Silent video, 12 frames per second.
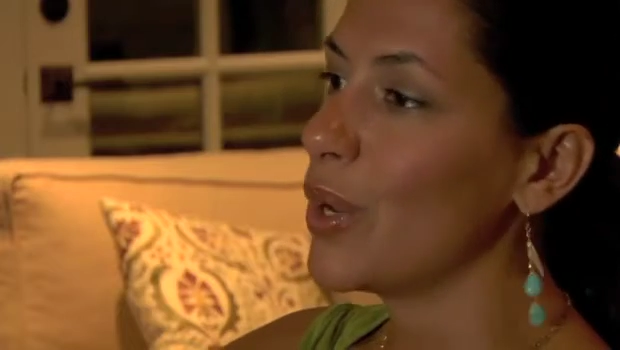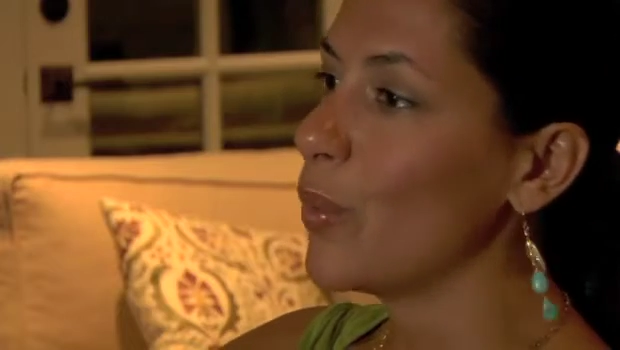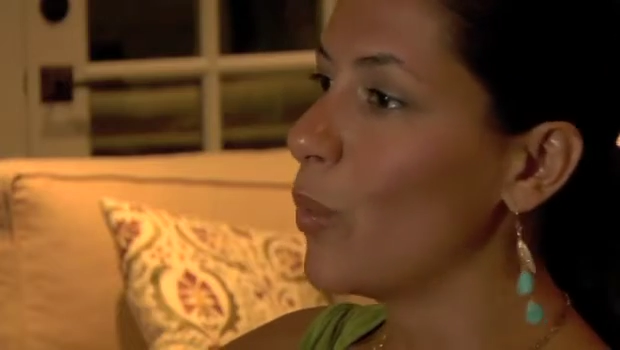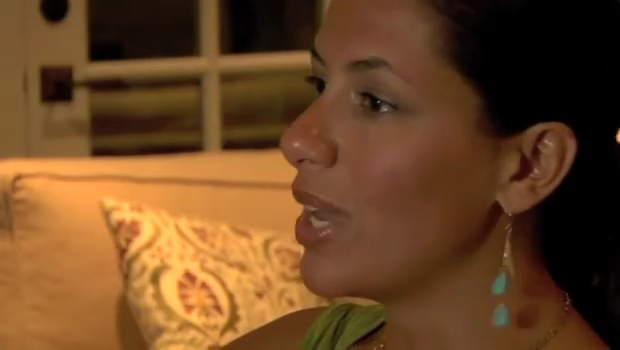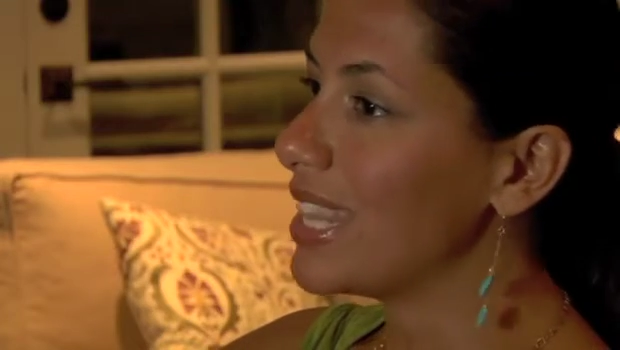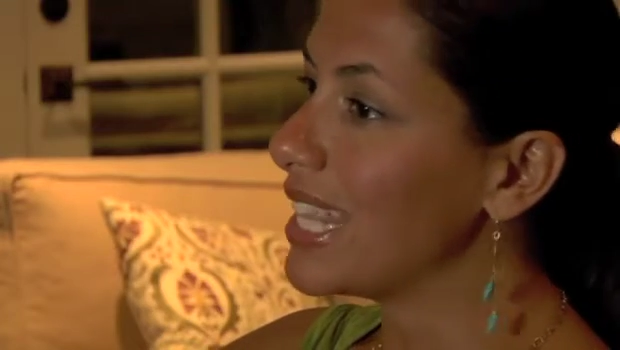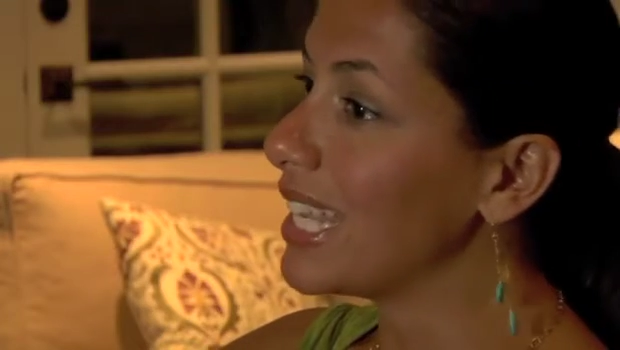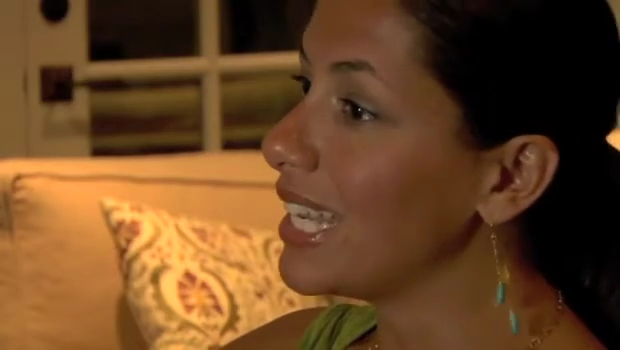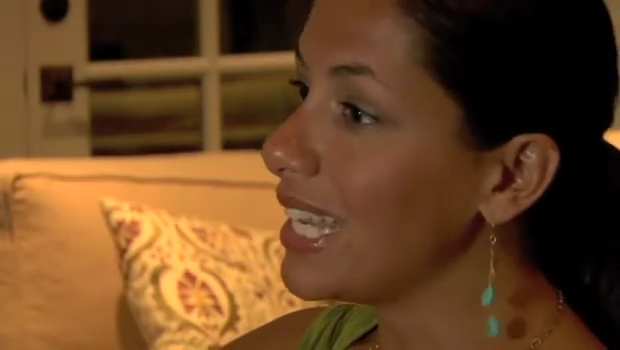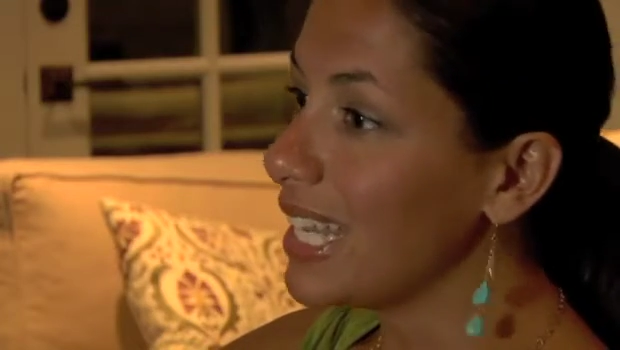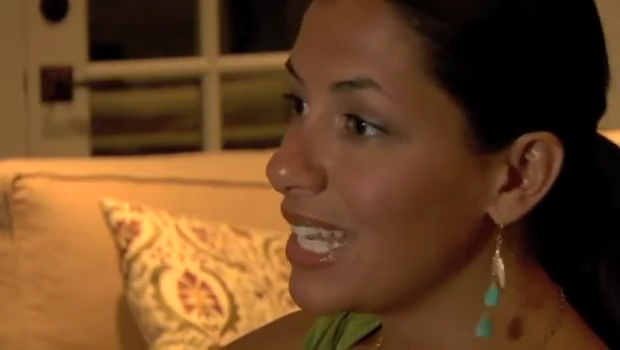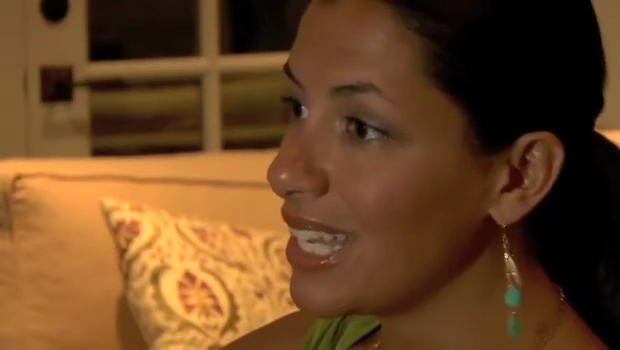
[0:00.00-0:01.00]
what they
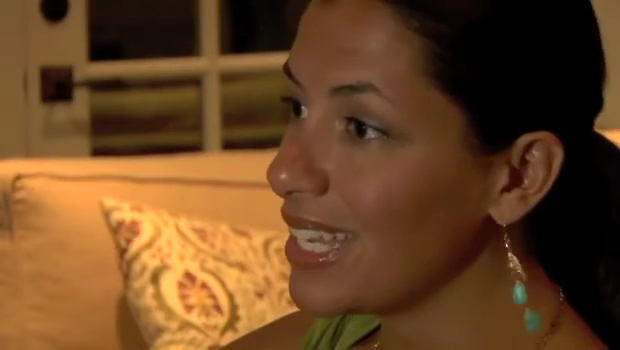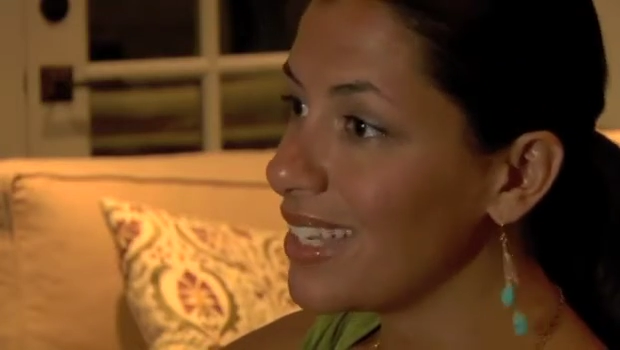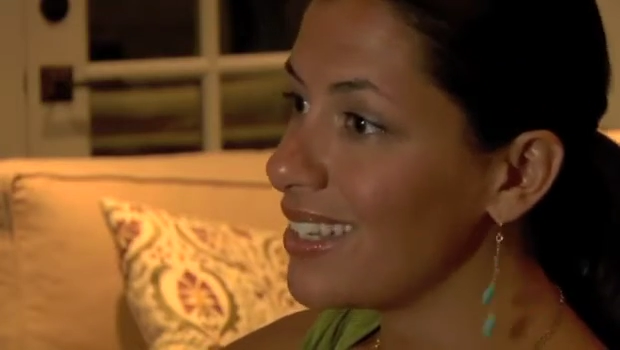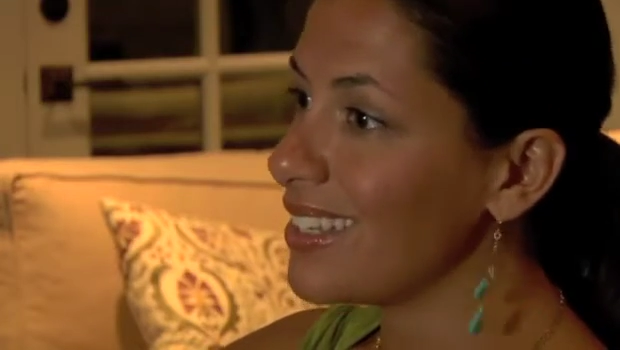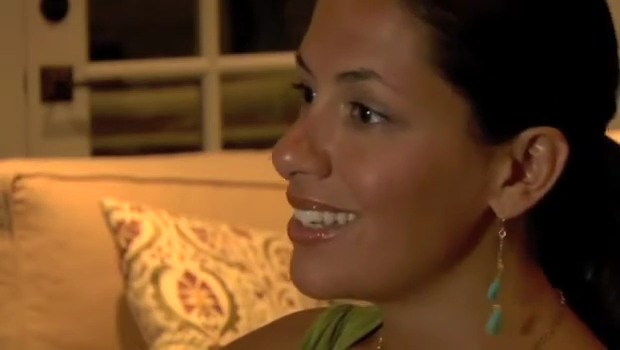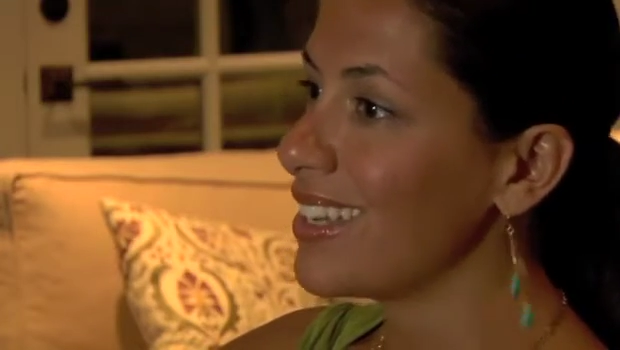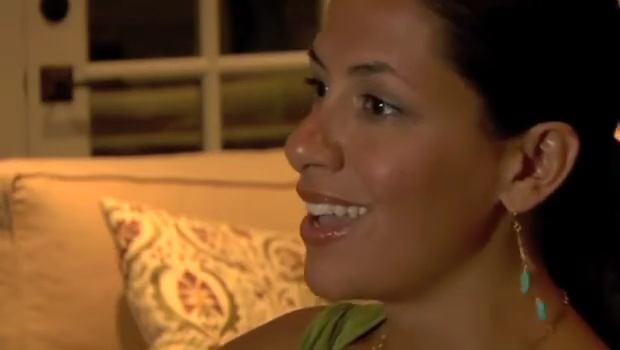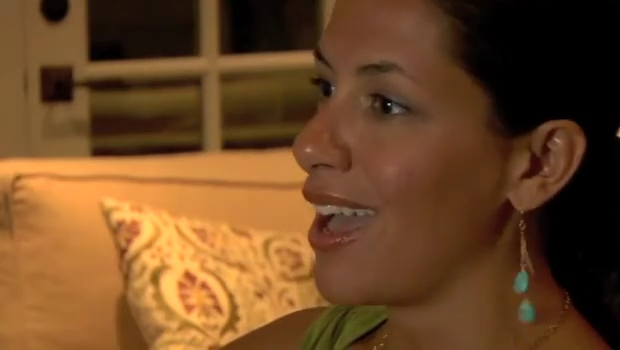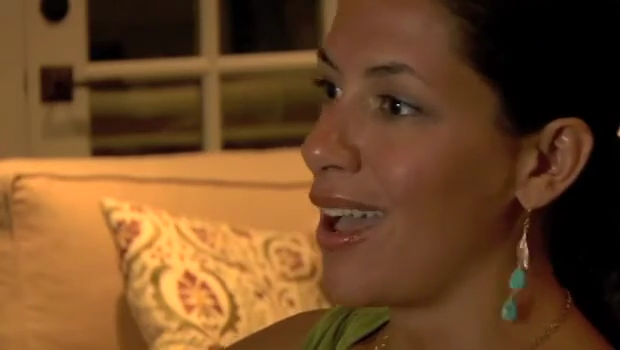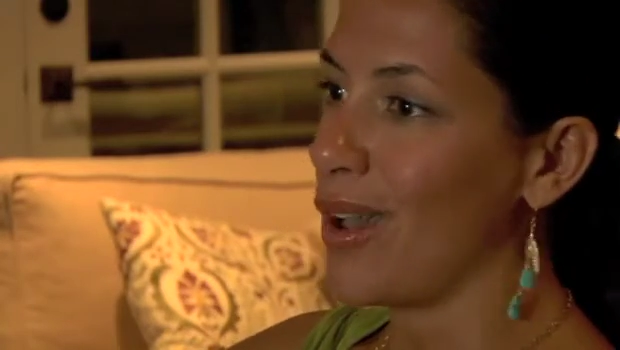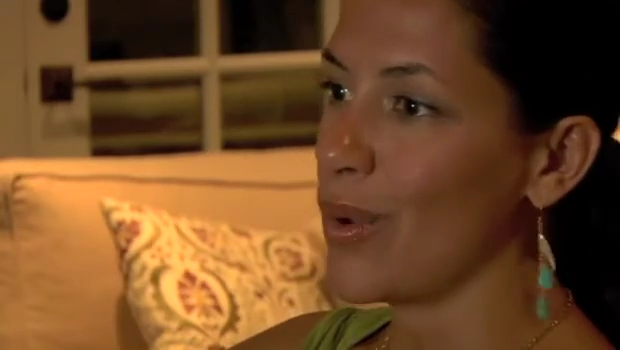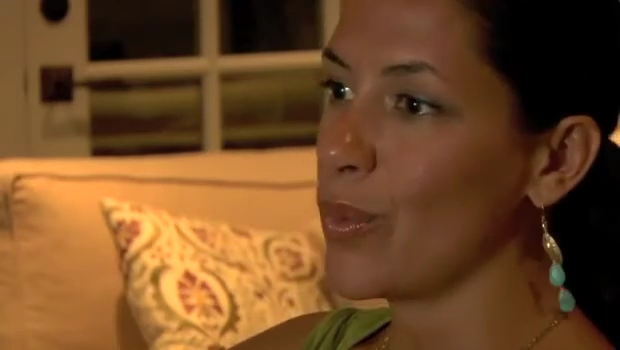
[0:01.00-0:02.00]
need, uh,